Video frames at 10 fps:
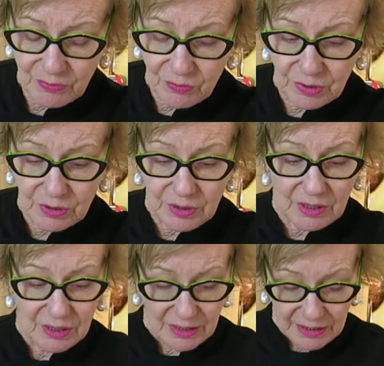got
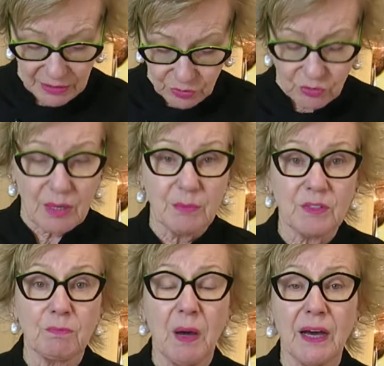100 grams
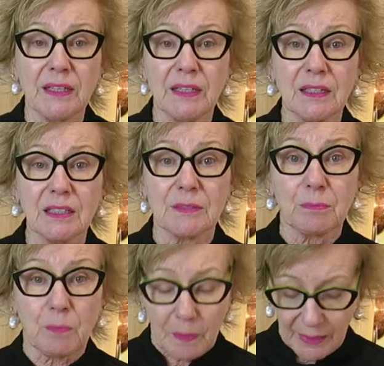of pine nuts,
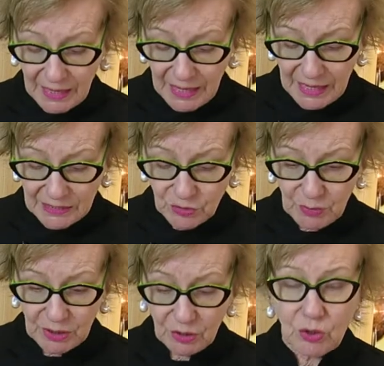and
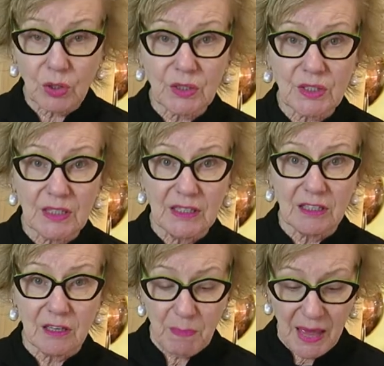we're going to toss these
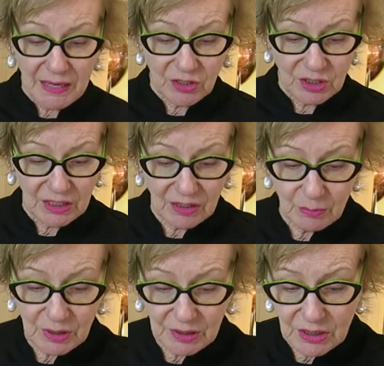in the pan to get
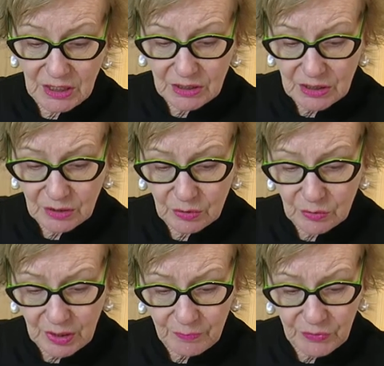them glistening, so I'll
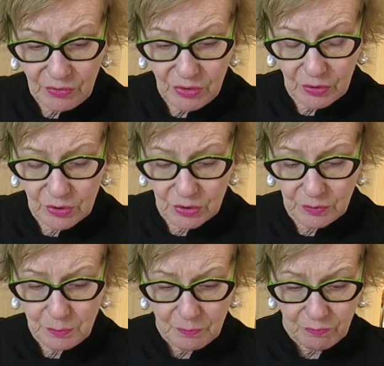get those
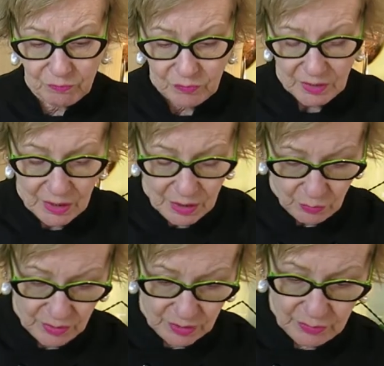on
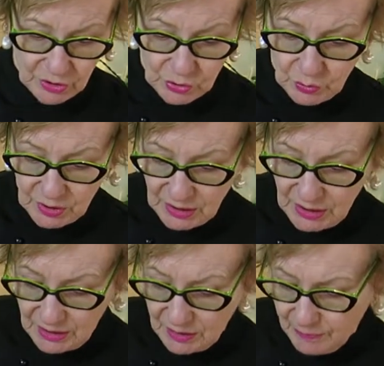while we're talking
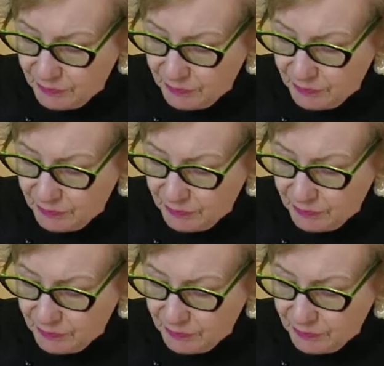here.